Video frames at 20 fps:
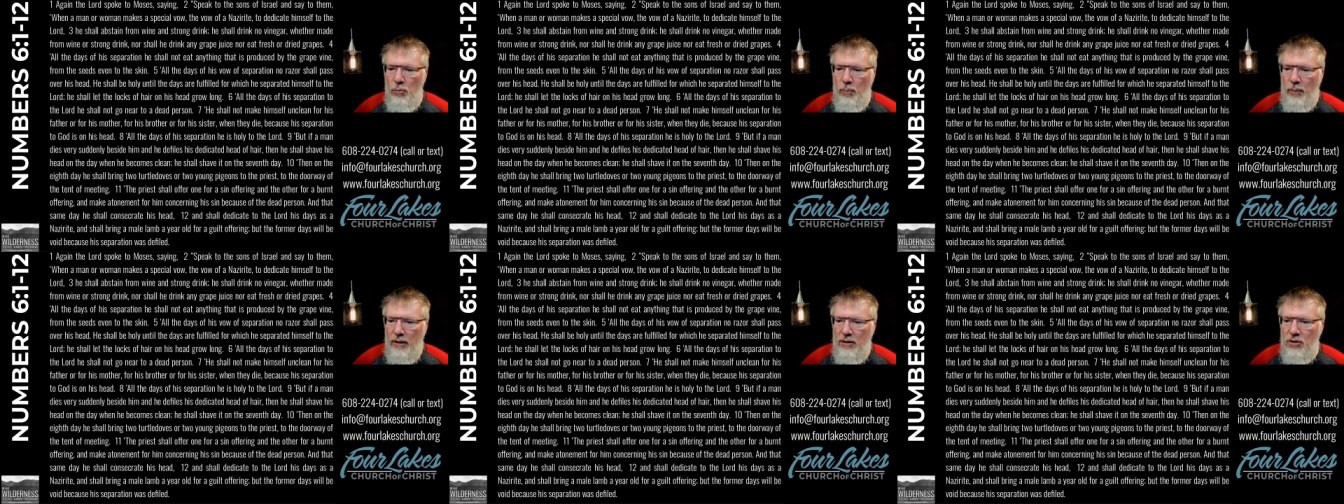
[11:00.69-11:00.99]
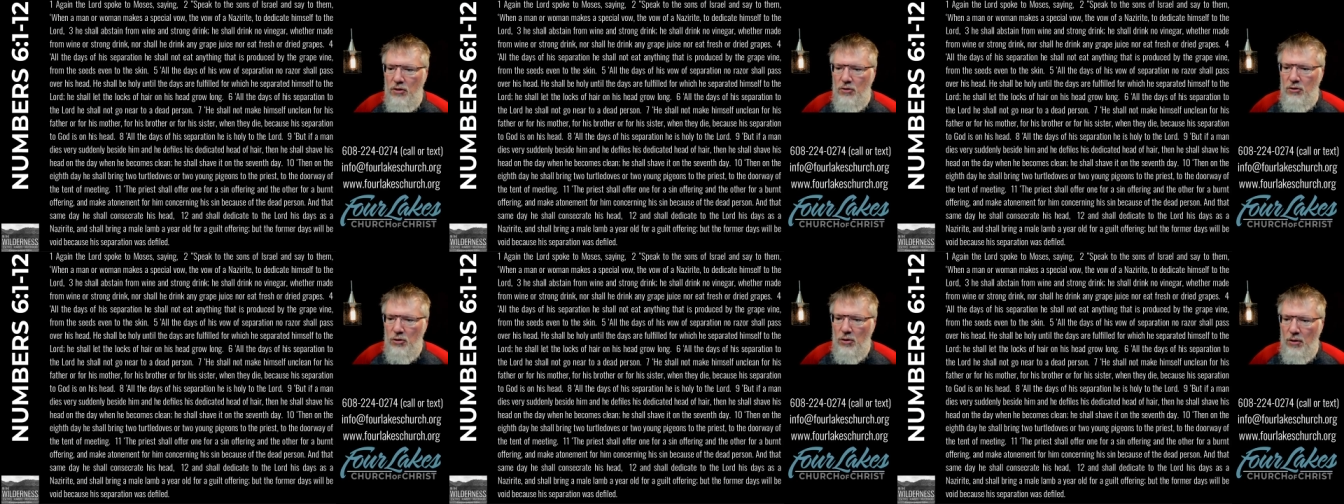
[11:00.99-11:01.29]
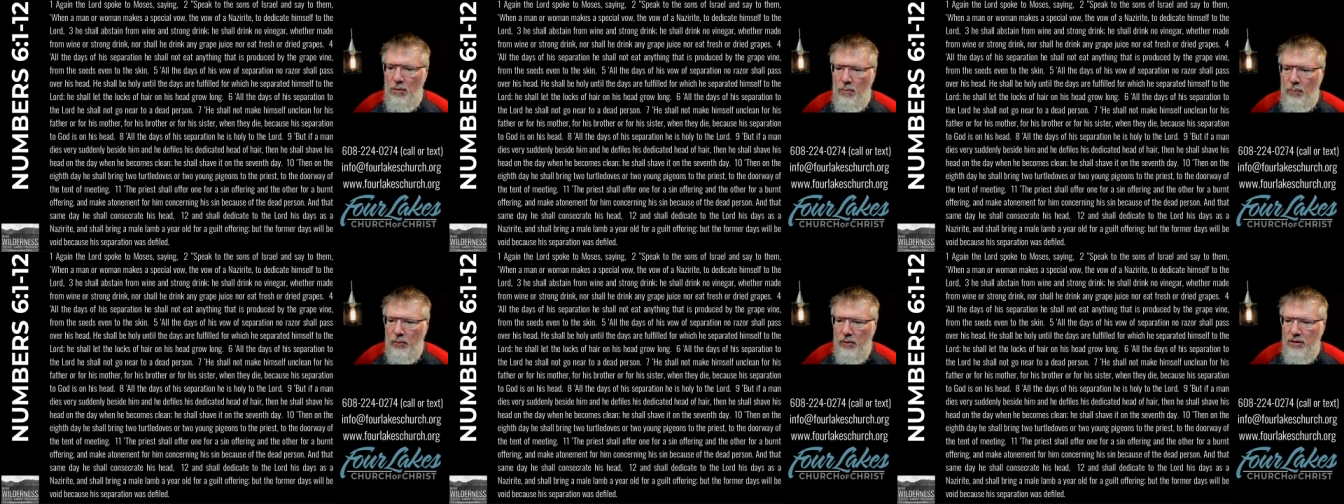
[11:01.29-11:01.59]
pigeons to
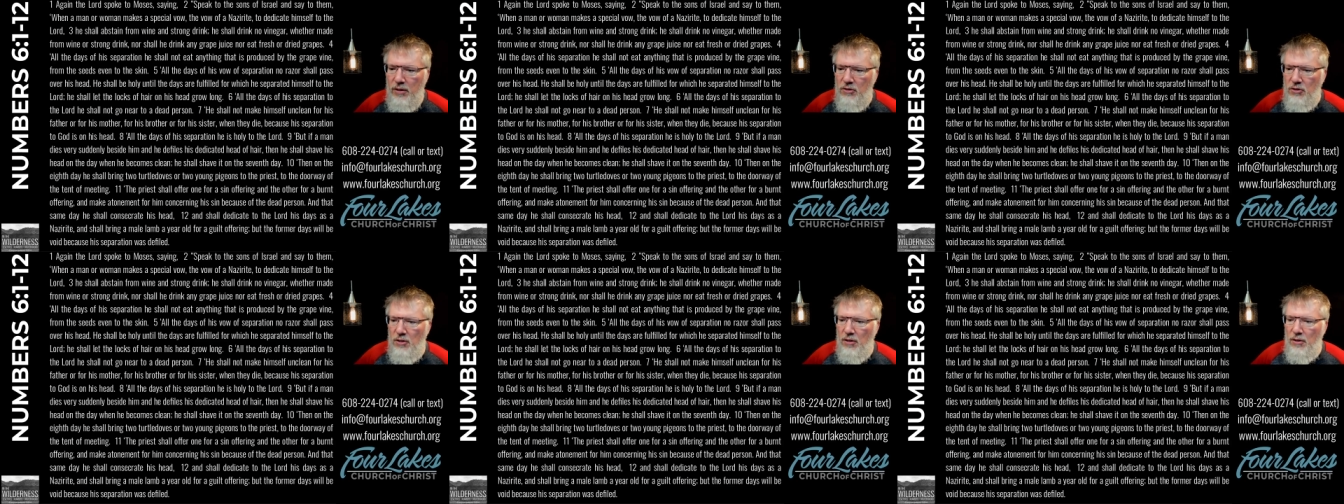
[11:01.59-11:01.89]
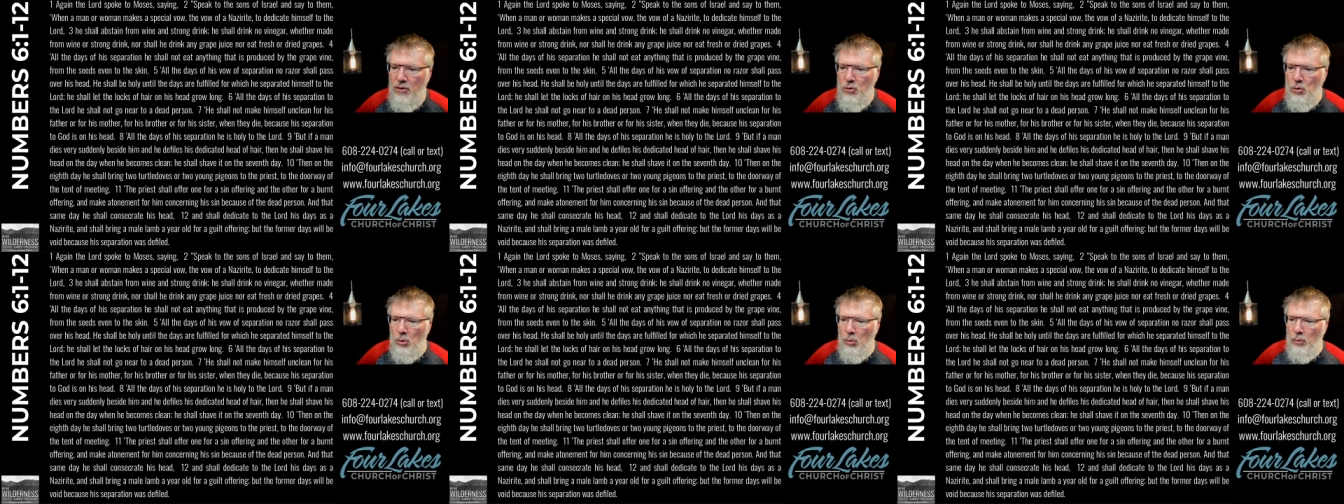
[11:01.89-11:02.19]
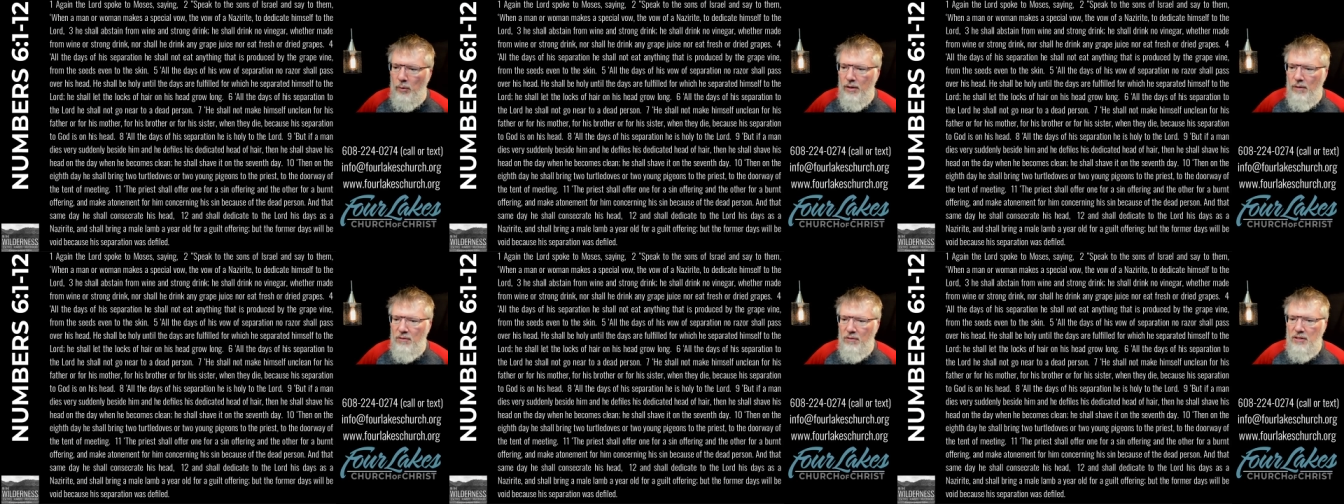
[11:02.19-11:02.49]
the priest to the
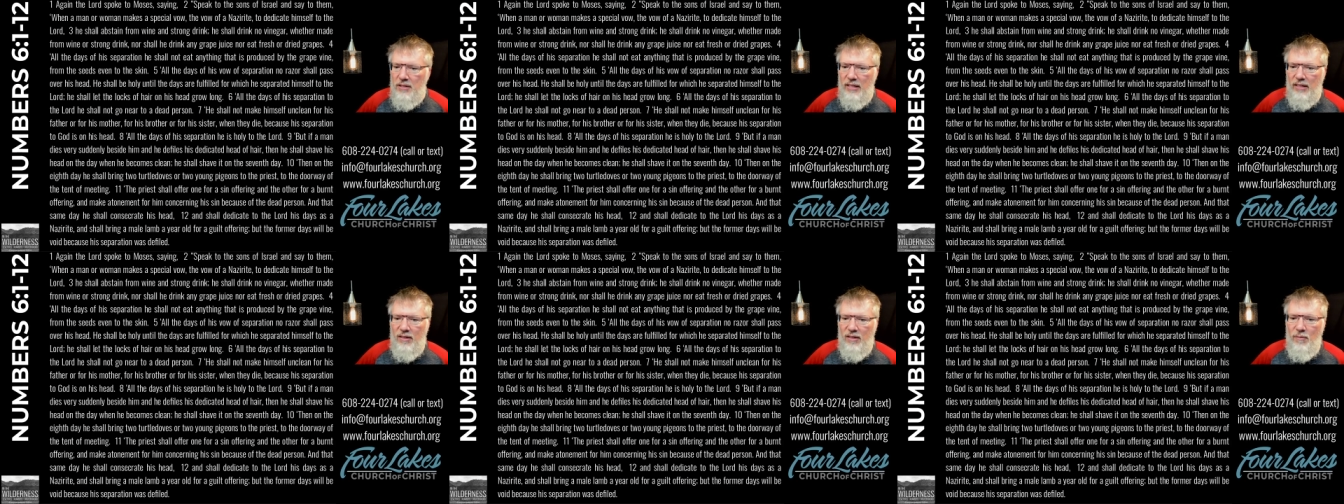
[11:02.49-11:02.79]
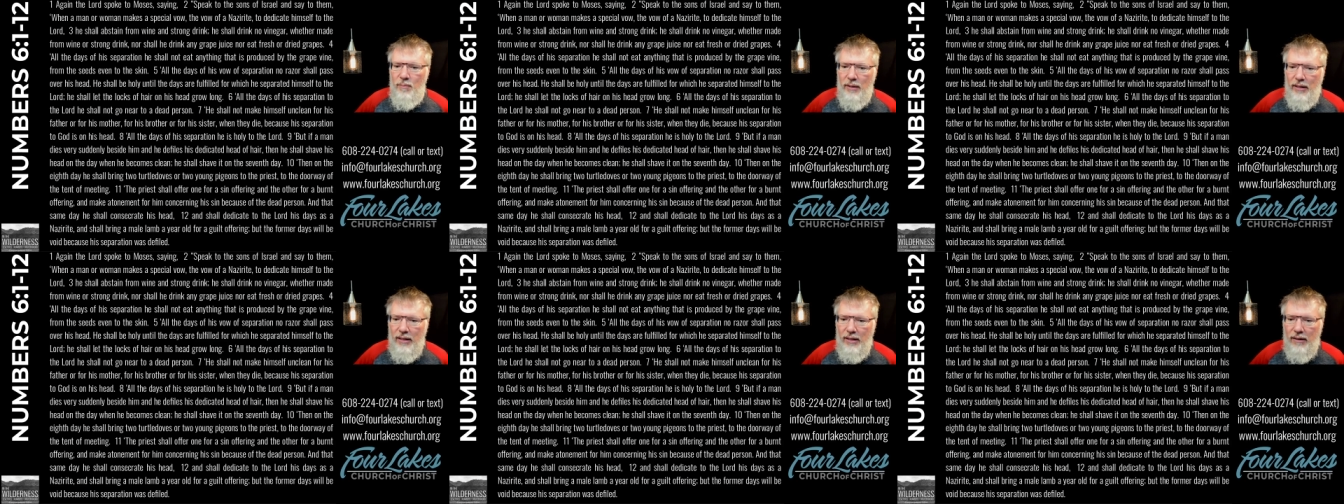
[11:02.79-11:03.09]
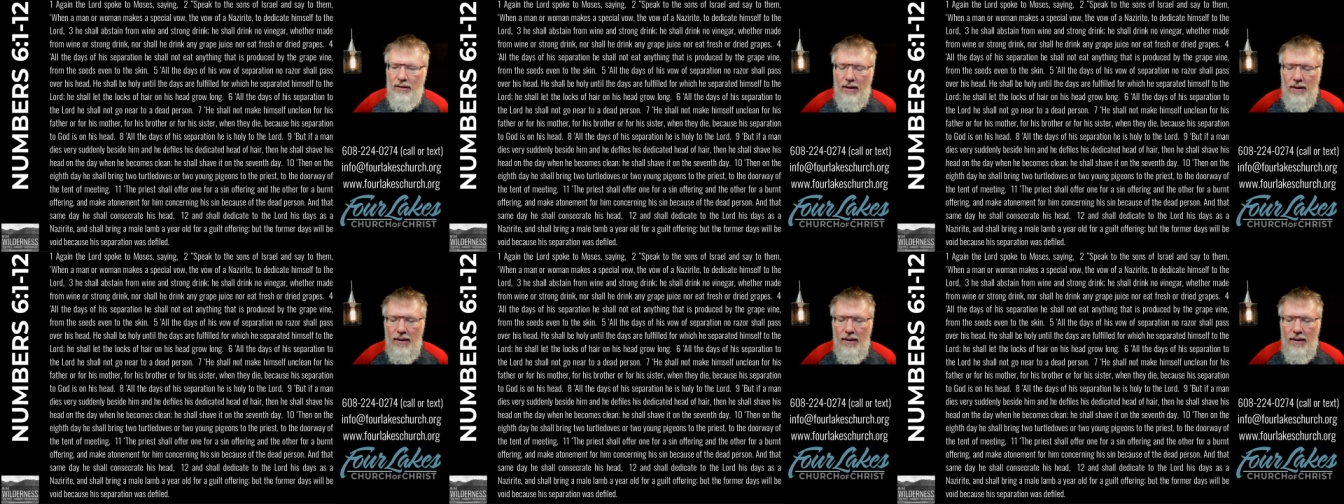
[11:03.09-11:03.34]
doorway of the tent of meeting.